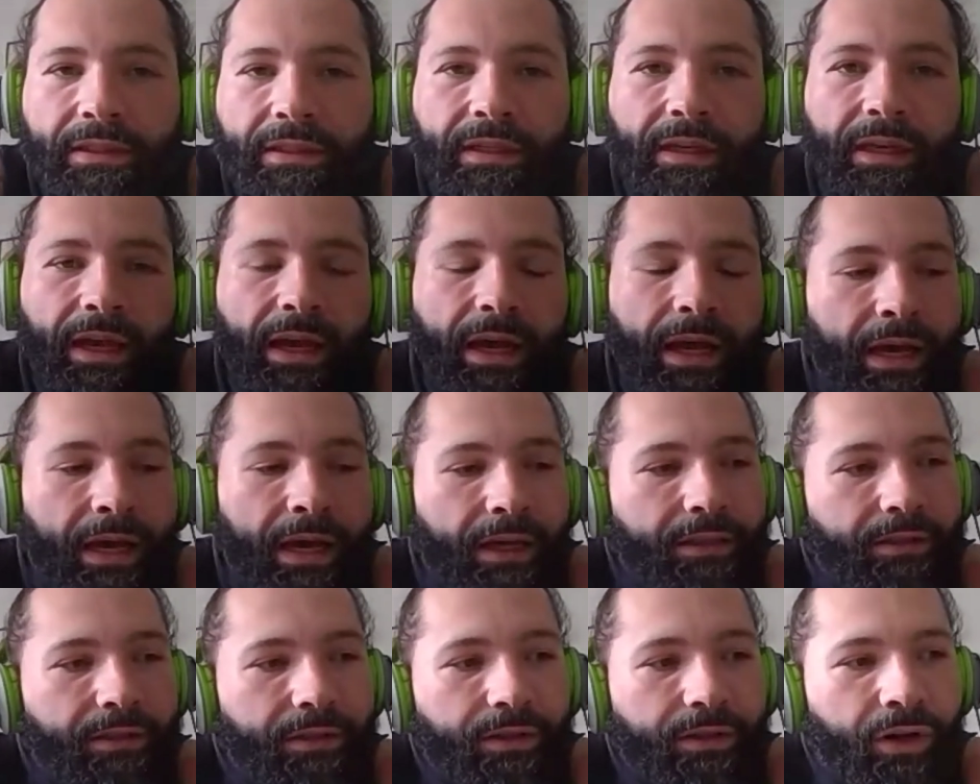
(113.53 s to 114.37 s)
I
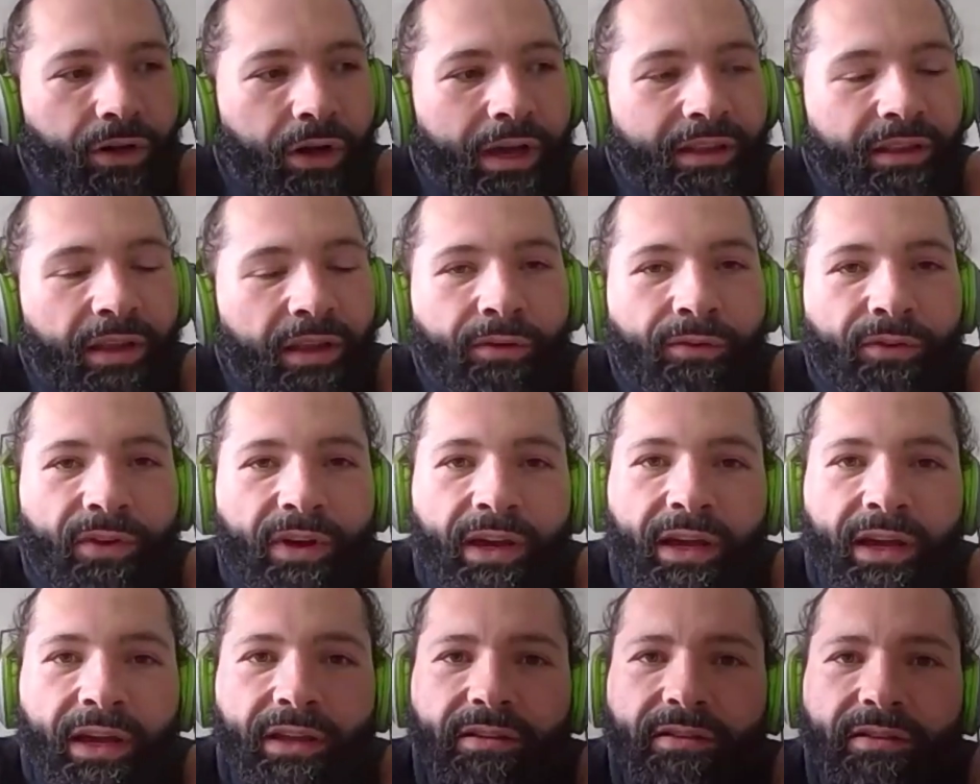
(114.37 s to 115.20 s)

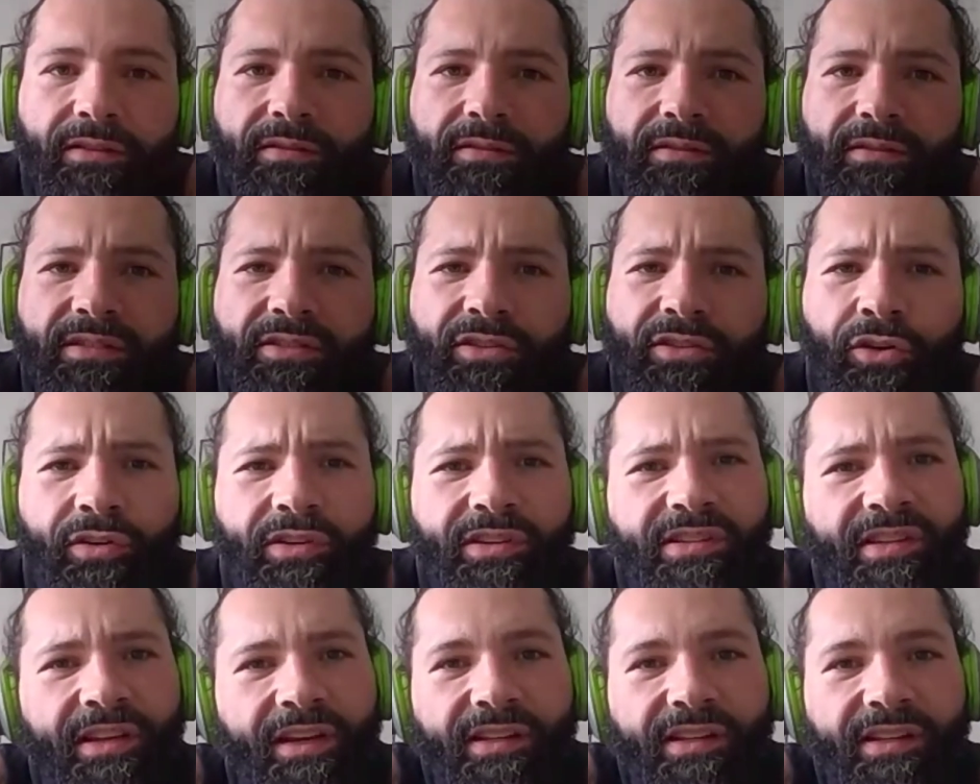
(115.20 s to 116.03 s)
love certain
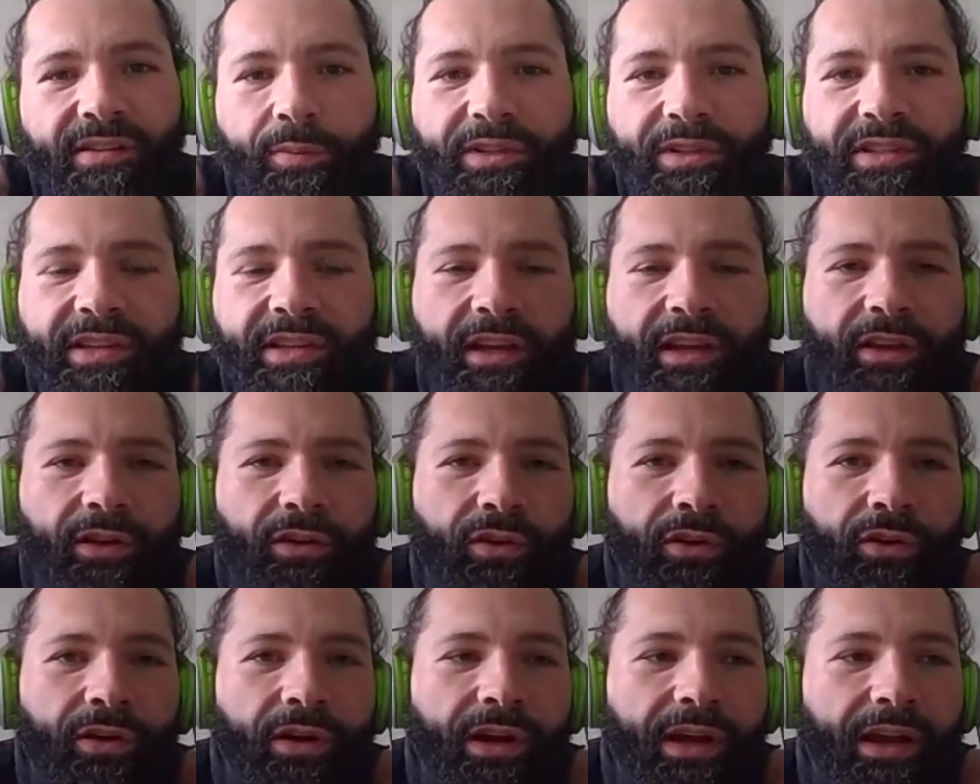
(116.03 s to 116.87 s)
cities in
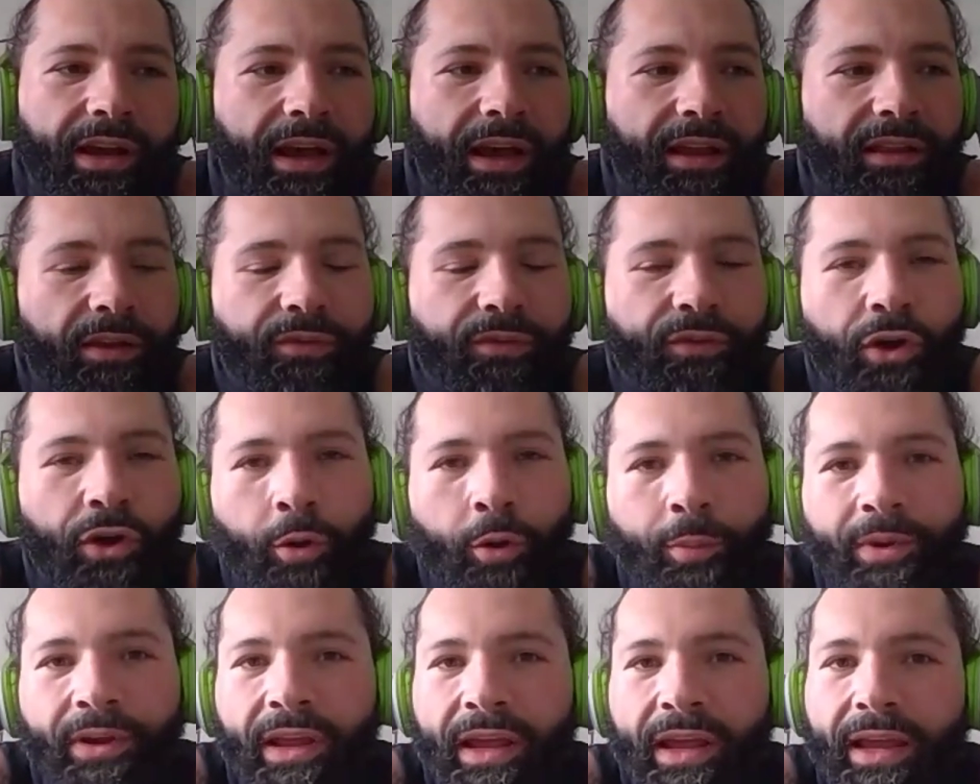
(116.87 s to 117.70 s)
particular. I love
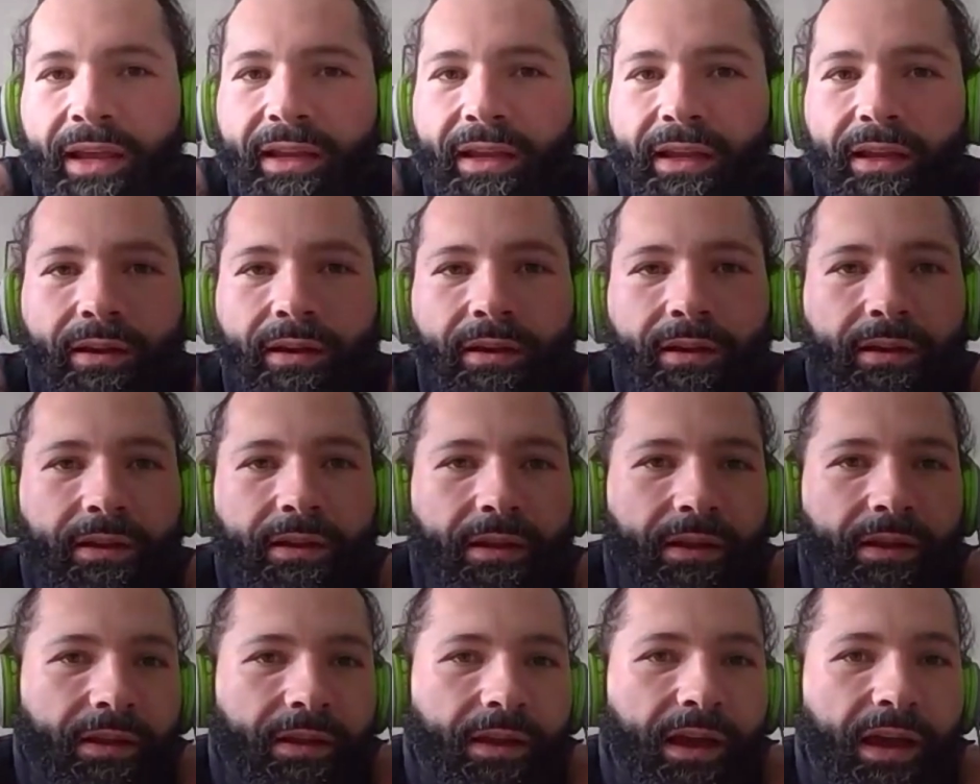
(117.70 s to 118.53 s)
Copenhagen.
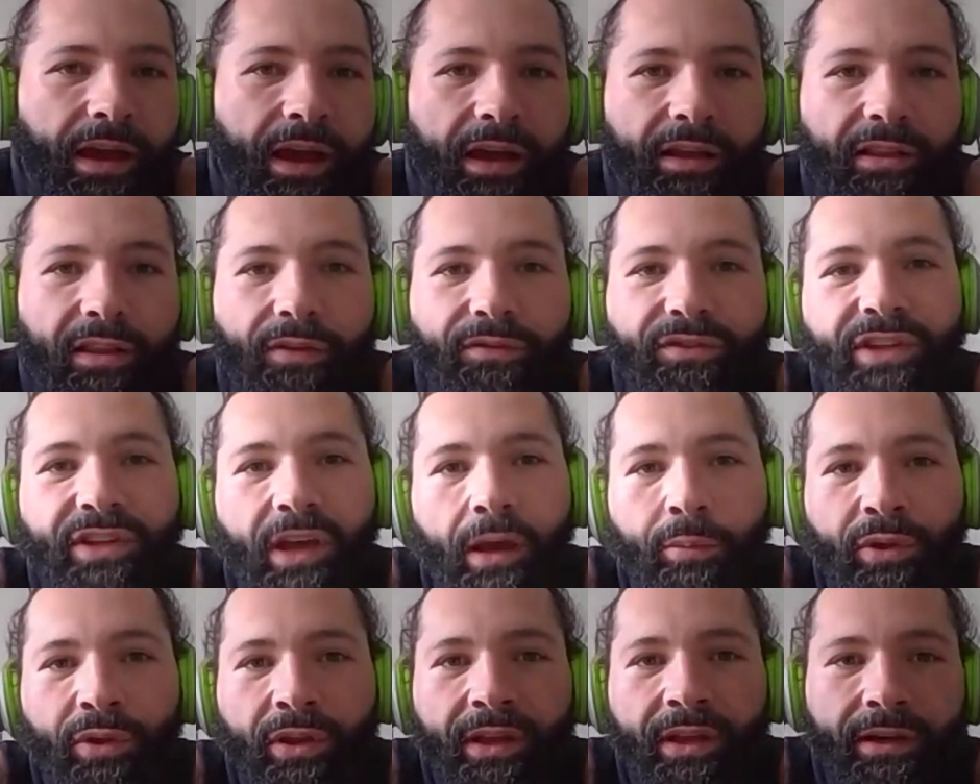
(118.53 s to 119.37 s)
I love
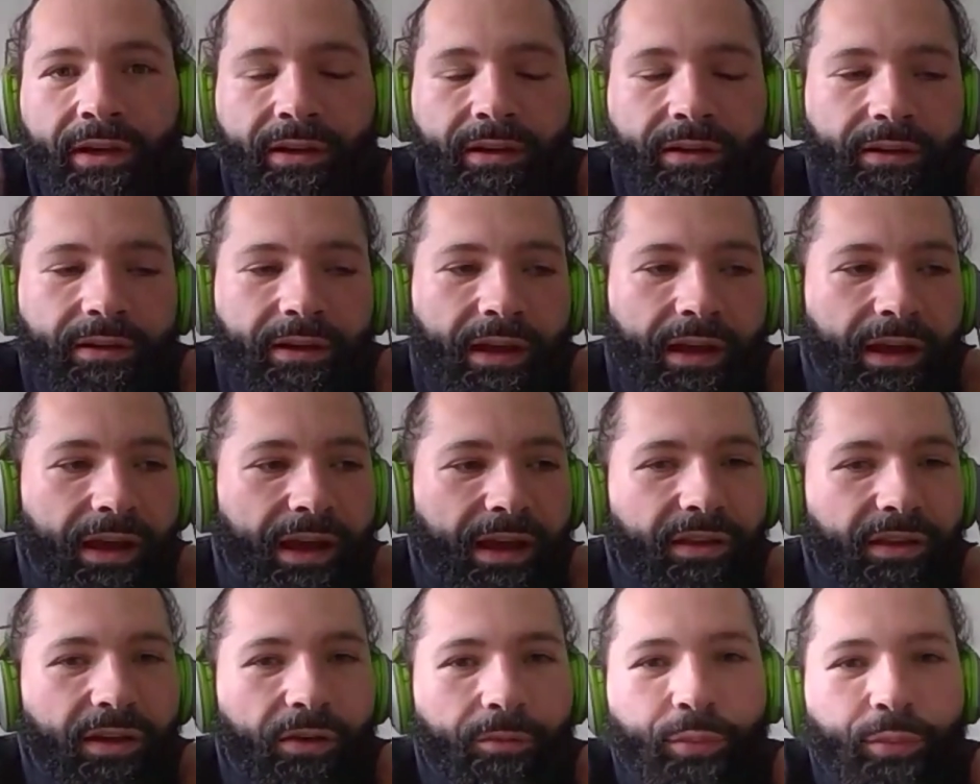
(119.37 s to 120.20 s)
Dublin. I
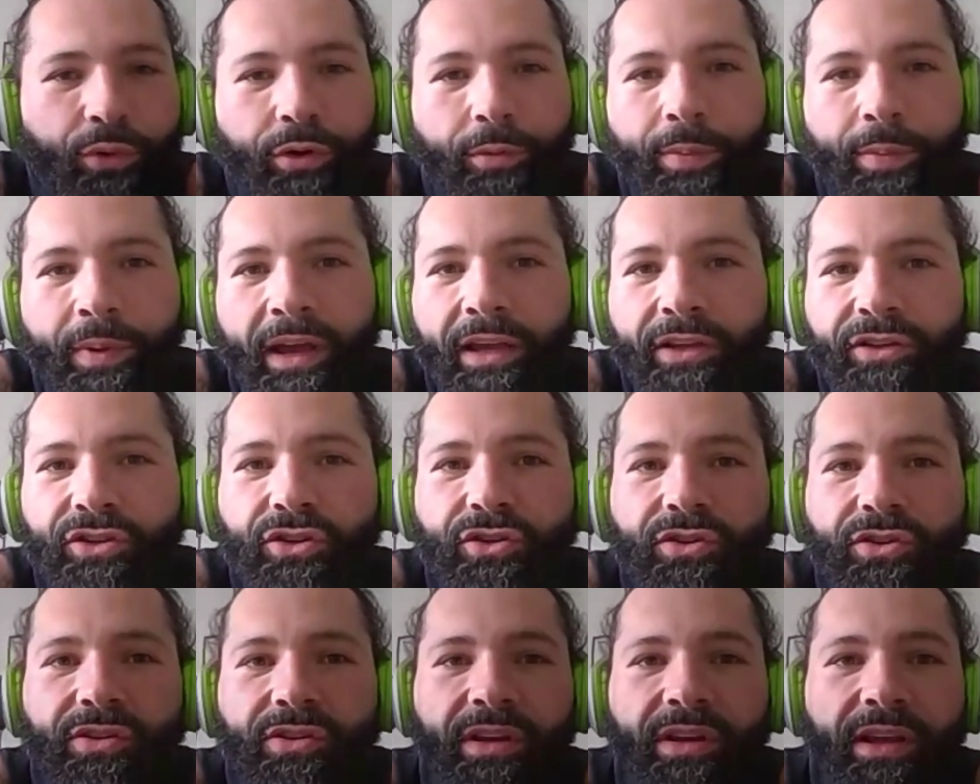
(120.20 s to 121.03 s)
love
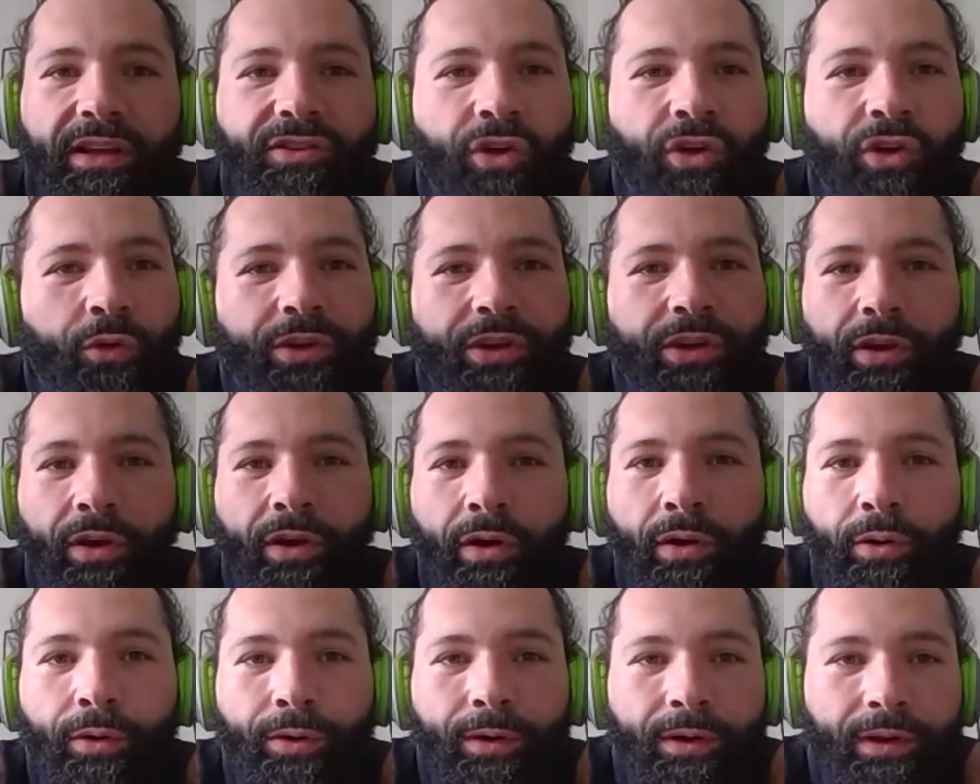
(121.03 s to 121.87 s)
Budapest,
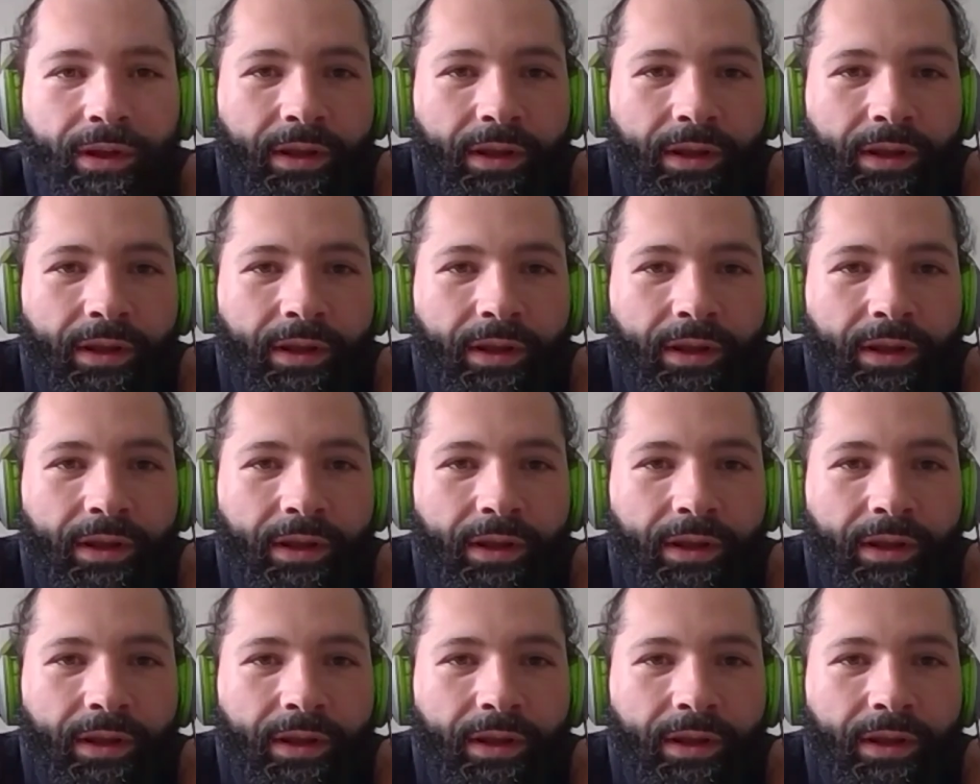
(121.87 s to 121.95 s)
Tokyo.